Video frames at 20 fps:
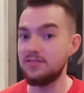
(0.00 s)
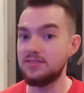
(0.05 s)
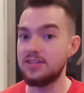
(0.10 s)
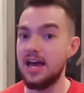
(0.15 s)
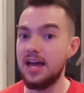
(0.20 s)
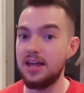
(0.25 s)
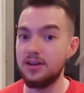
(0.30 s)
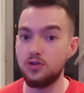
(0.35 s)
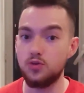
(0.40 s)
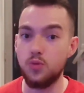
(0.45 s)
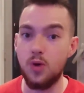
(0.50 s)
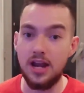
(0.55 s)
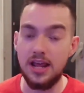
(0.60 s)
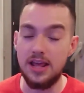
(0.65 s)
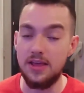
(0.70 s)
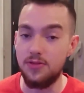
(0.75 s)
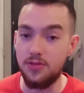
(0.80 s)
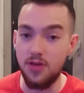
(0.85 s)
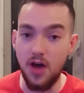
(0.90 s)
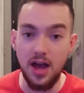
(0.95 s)
10,
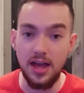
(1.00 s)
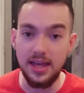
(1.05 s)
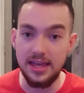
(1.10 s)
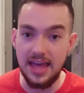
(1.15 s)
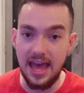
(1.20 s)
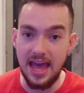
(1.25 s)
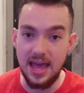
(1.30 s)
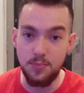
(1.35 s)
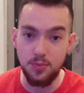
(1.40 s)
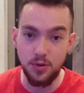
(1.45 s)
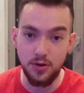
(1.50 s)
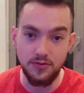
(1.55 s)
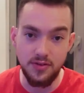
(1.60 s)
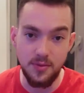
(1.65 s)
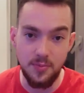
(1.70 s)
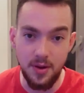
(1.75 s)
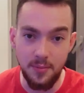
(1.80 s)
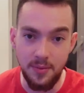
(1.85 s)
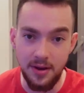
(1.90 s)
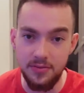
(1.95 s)
20, 30K profit
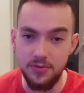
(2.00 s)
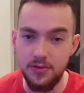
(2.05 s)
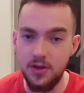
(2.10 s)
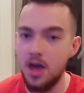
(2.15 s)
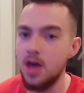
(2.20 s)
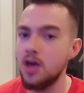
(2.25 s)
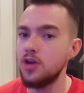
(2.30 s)
per month,